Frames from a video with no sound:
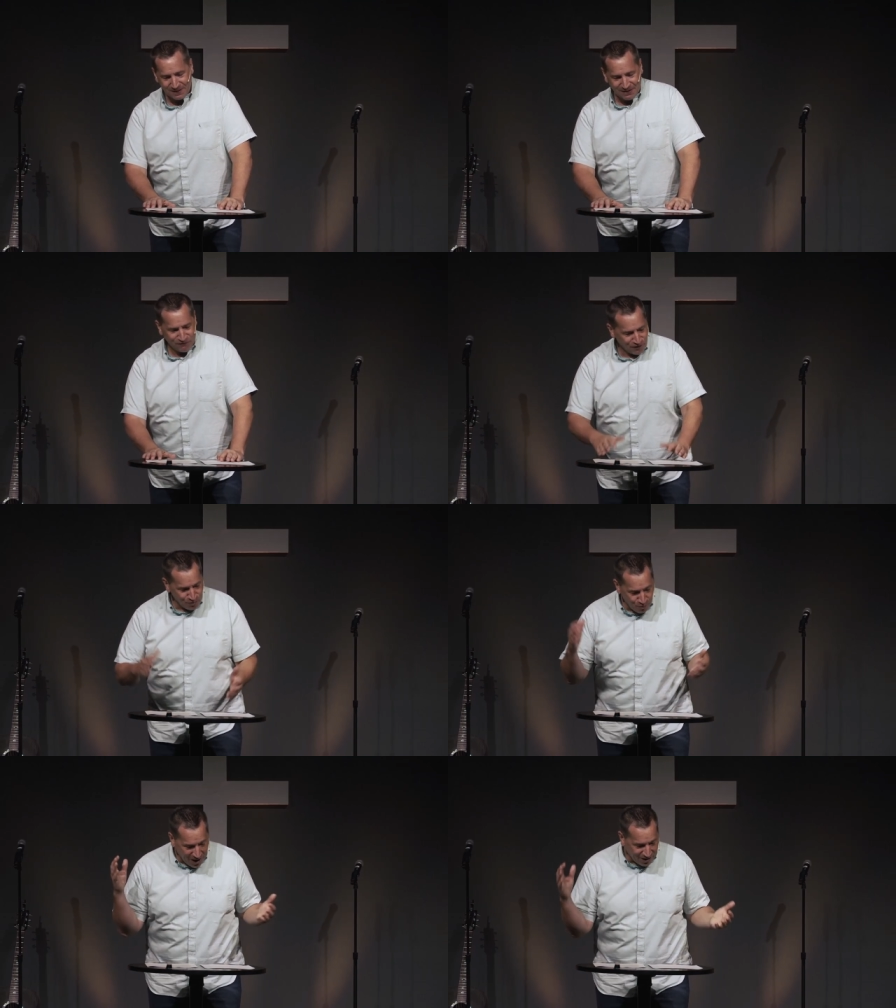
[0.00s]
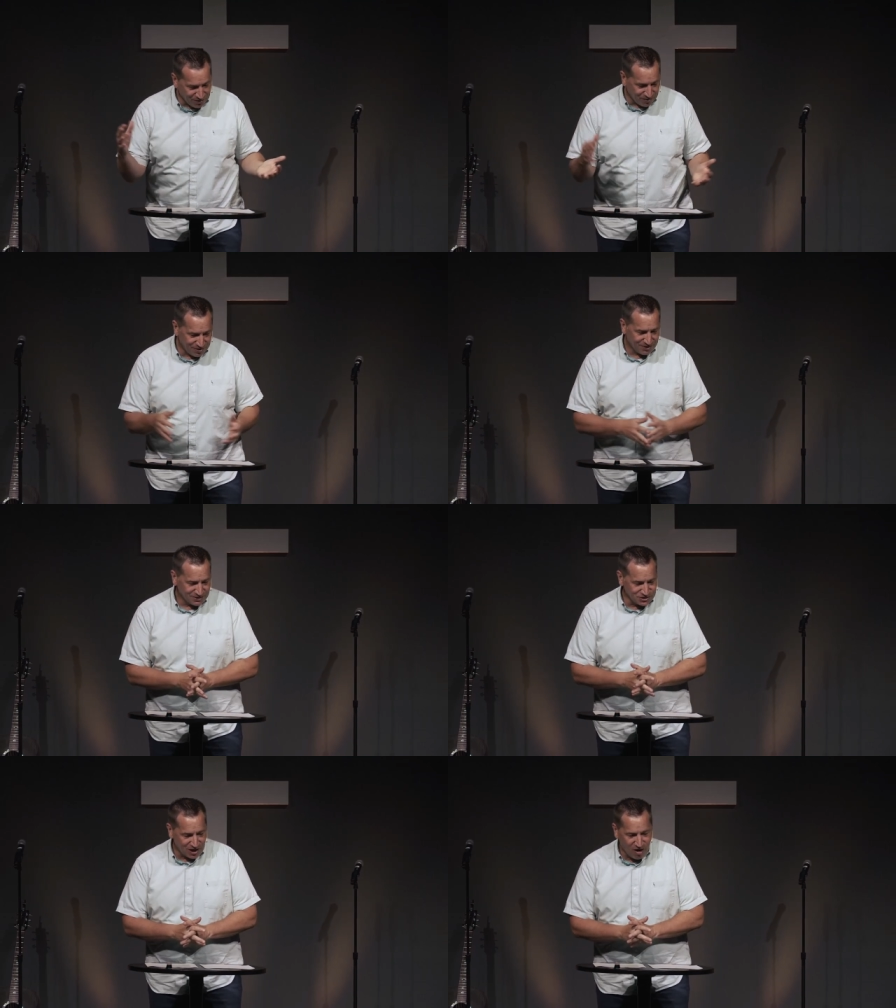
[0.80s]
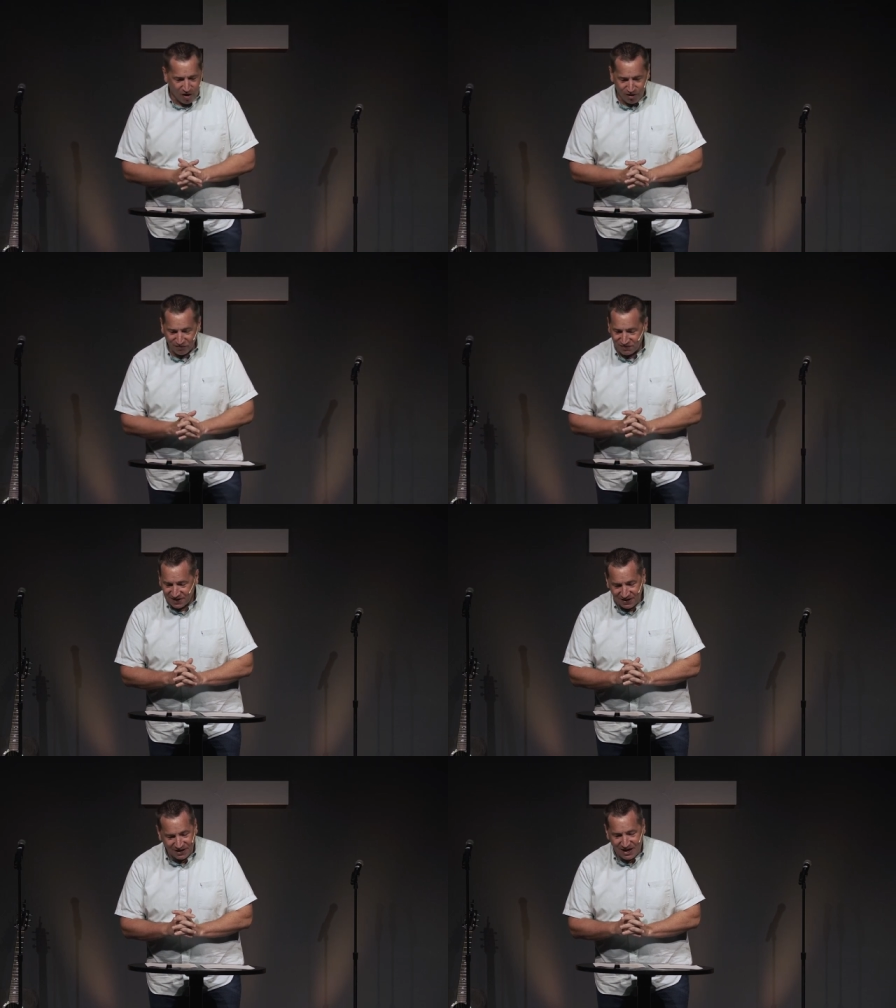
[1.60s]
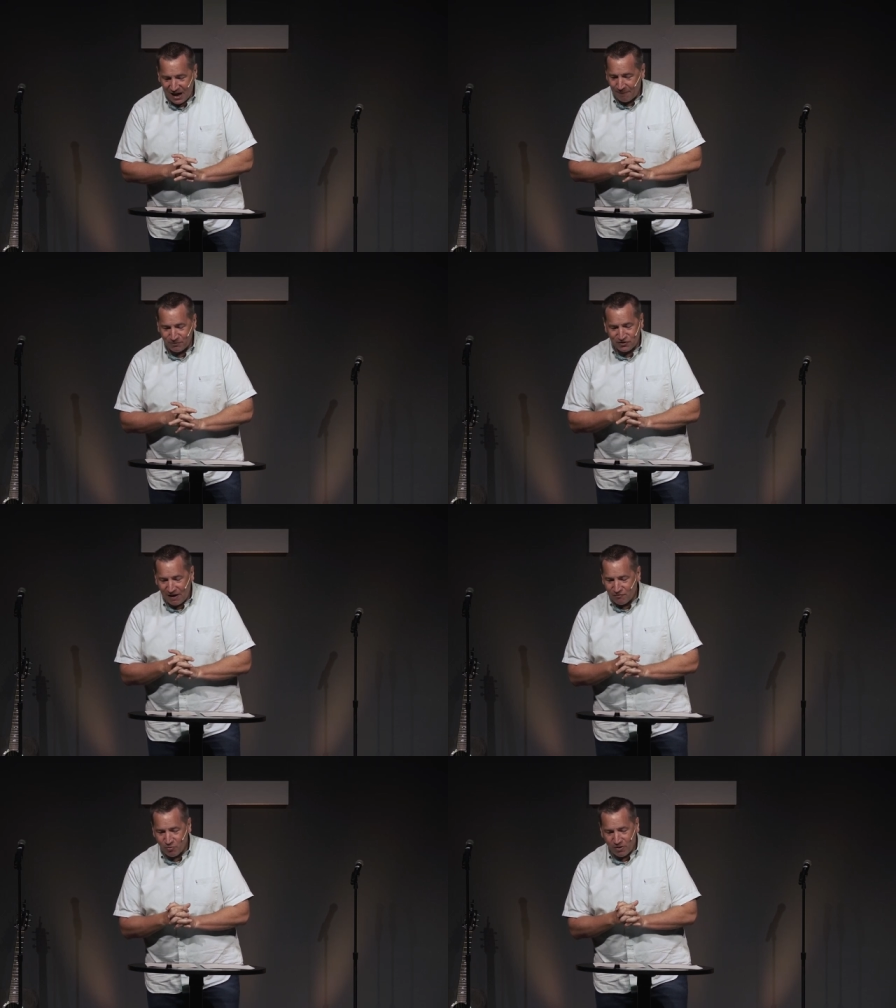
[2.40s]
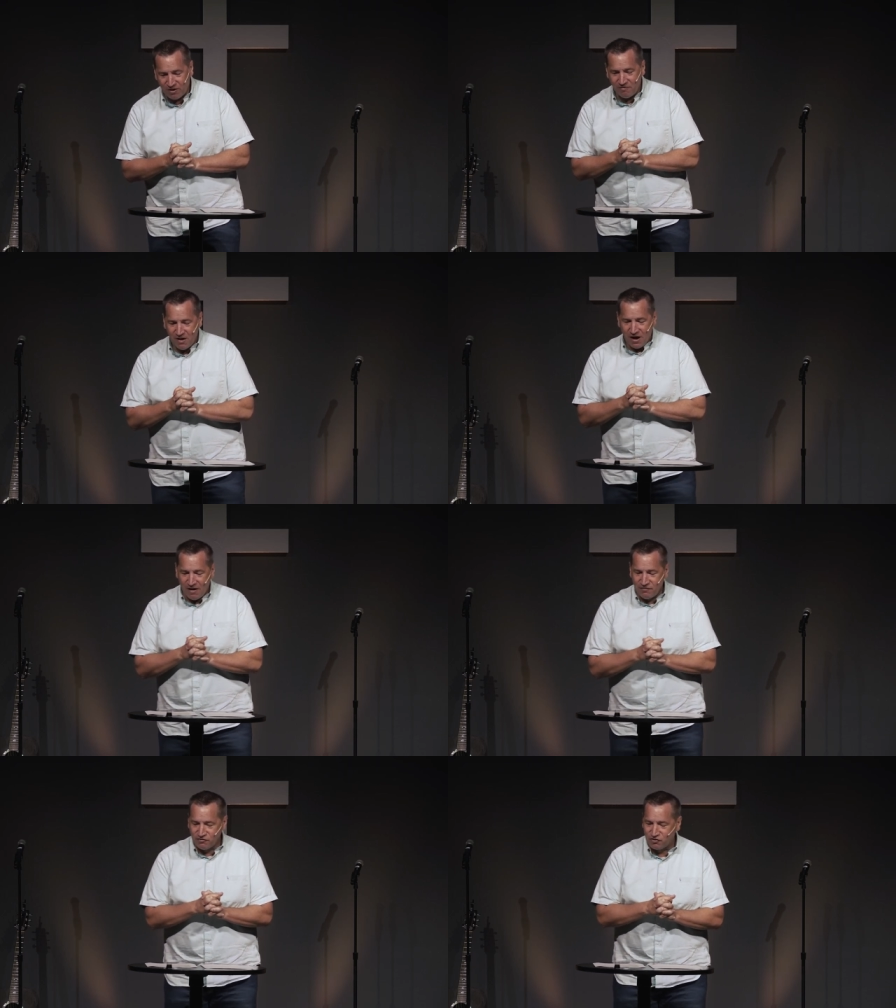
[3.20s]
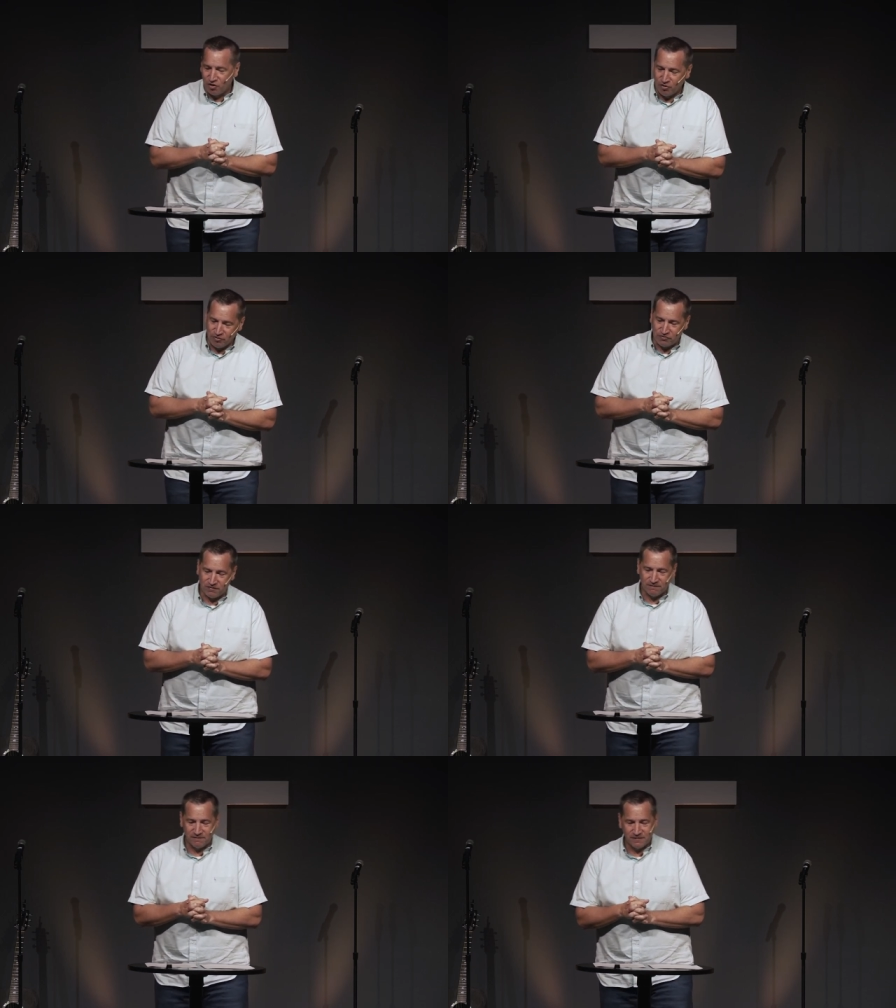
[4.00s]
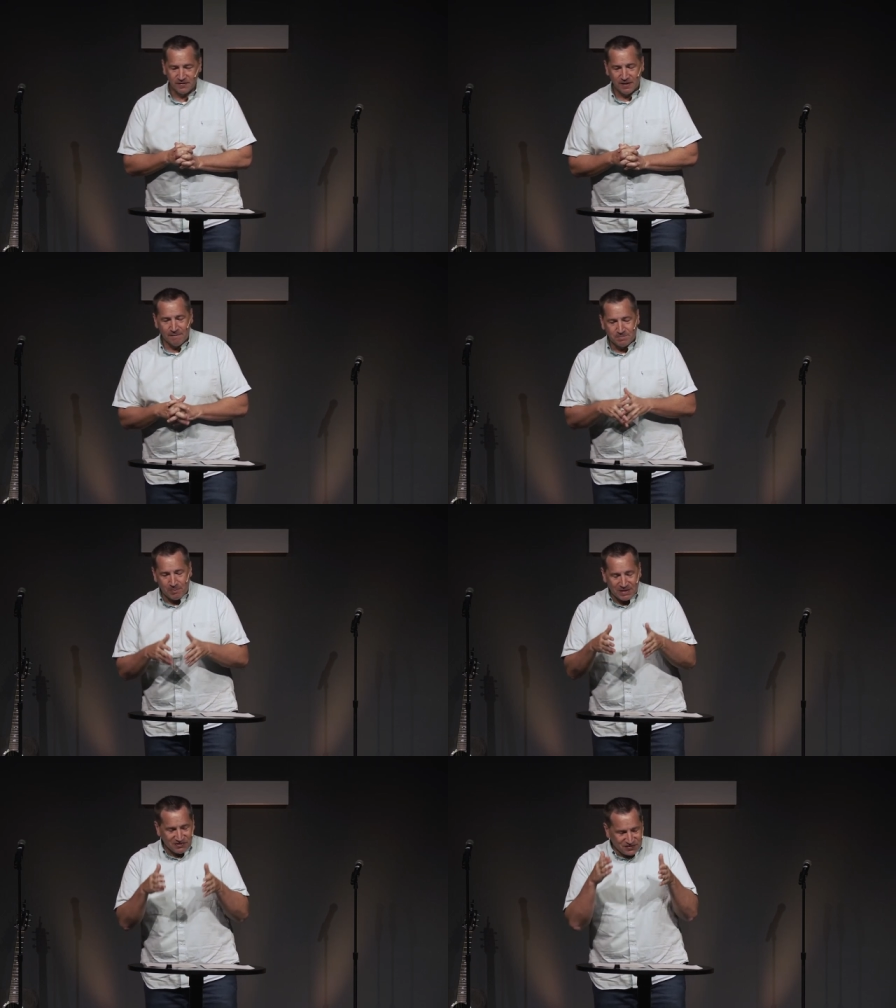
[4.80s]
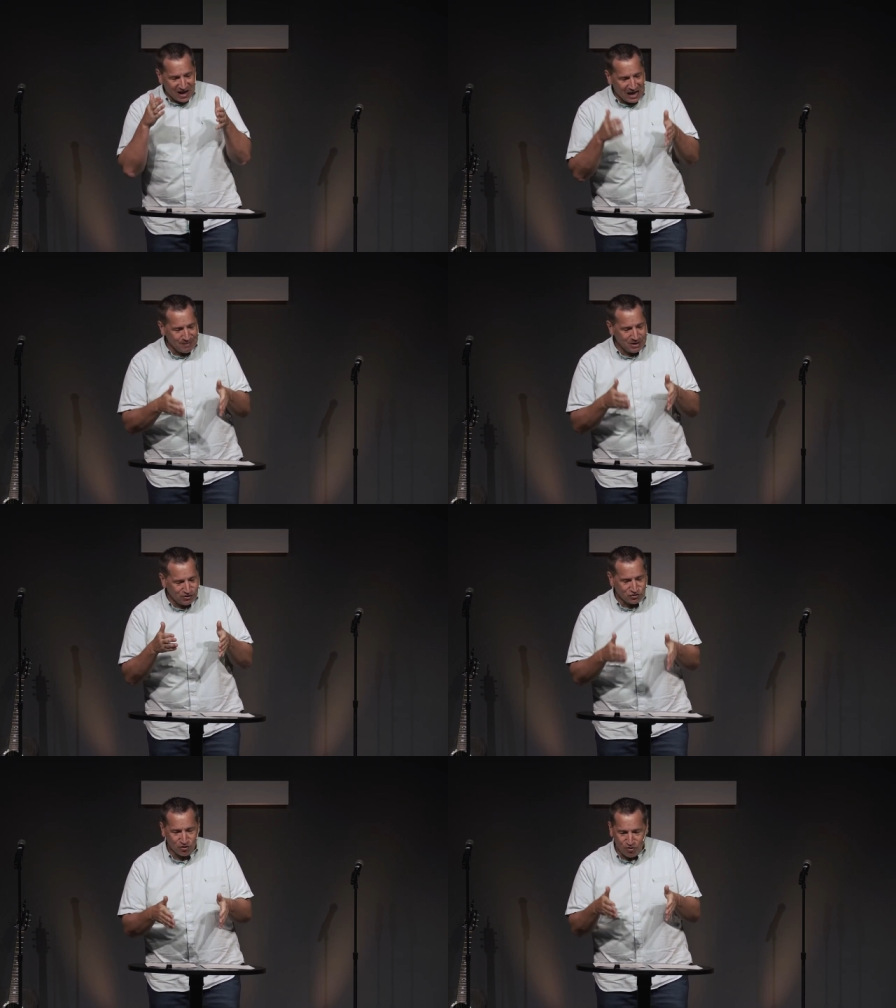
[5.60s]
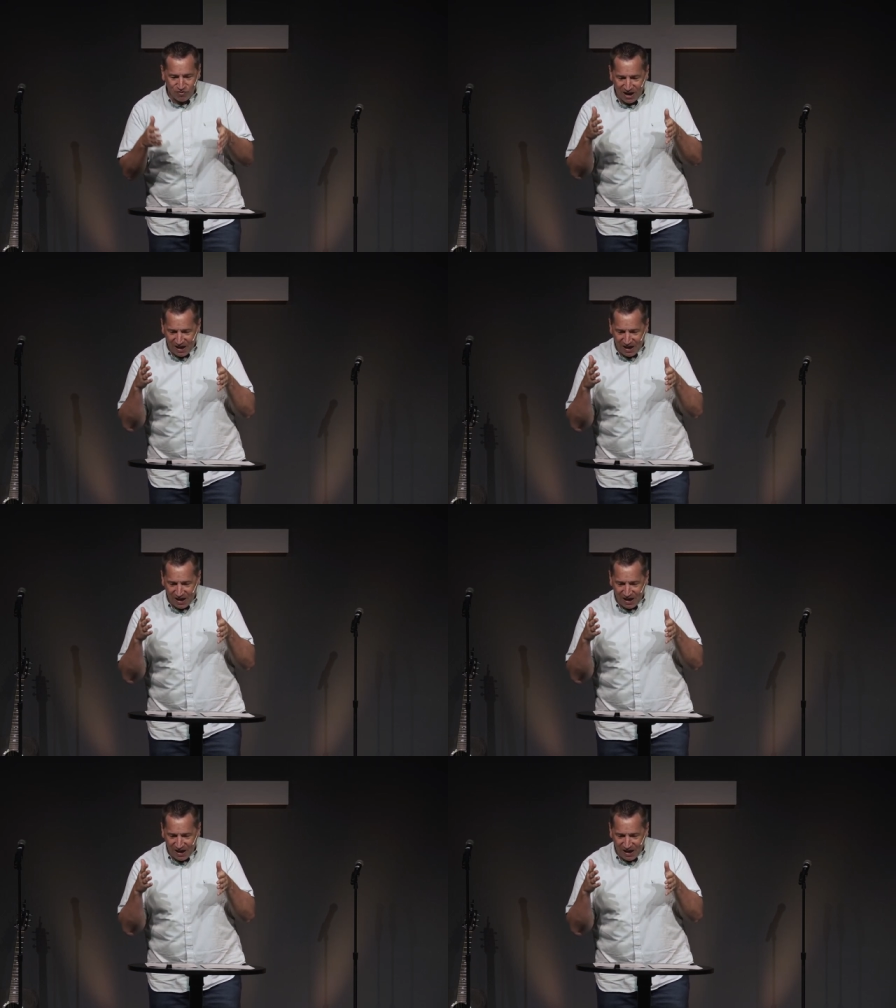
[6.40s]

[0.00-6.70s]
For the record, John Gardner didn't accomplish every one of, of his goals. But by the time he turned